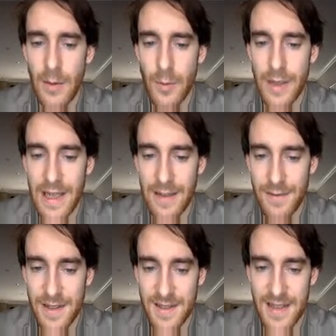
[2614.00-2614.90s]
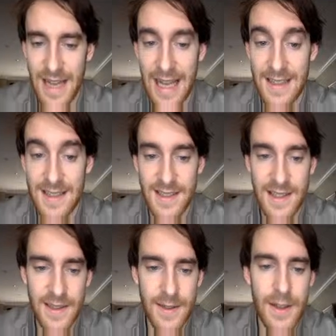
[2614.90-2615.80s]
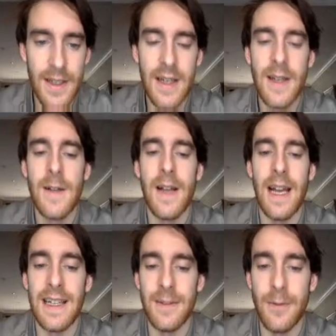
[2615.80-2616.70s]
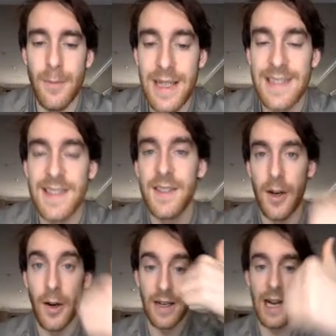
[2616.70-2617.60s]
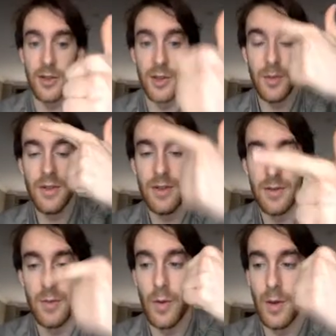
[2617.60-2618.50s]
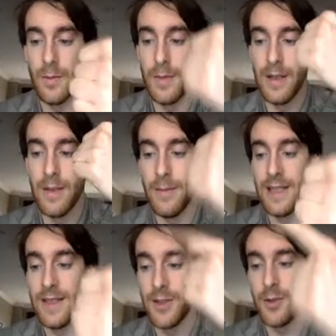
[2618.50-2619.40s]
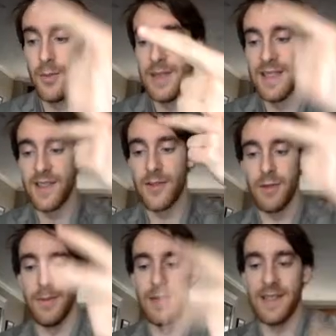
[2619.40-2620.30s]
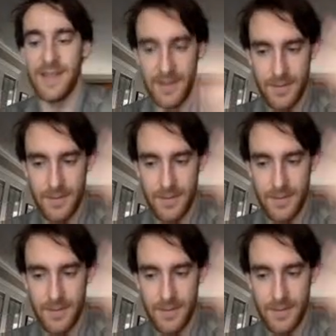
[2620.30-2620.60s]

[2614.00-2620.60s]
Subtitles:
we have this S here, and minutes are countable. 1 minute, 2 minutes, 3 minutes.